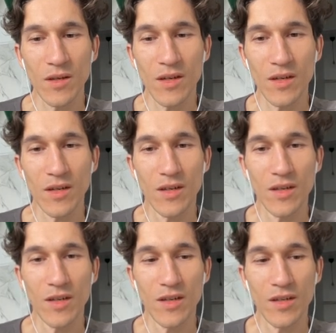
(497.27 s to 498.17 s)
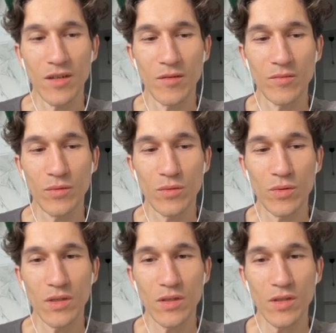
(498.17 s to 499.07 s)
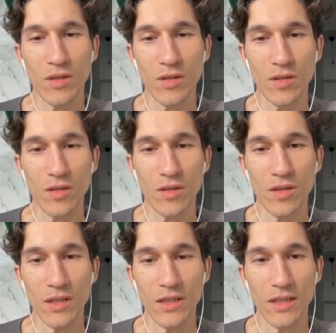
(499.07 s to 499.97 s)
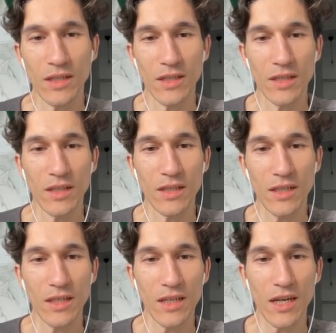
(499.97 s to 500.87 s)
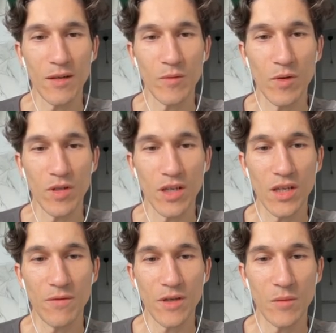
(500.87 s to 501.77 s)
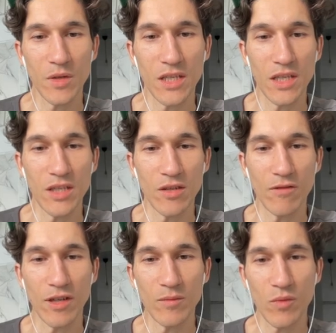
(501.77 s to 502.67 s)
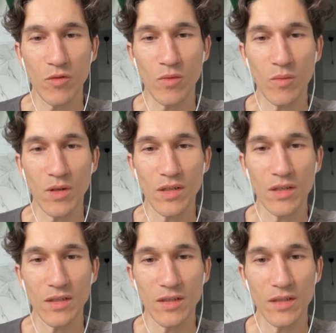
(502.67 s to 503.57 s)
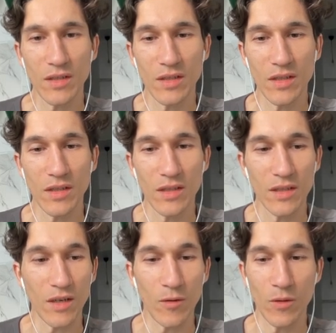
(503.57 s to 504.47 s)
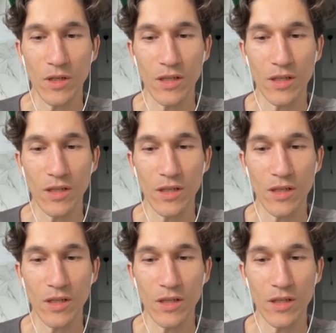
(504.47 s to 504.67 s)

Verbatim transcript: Uh, uh, and I'm gonna give him city, right? Probably. Oh,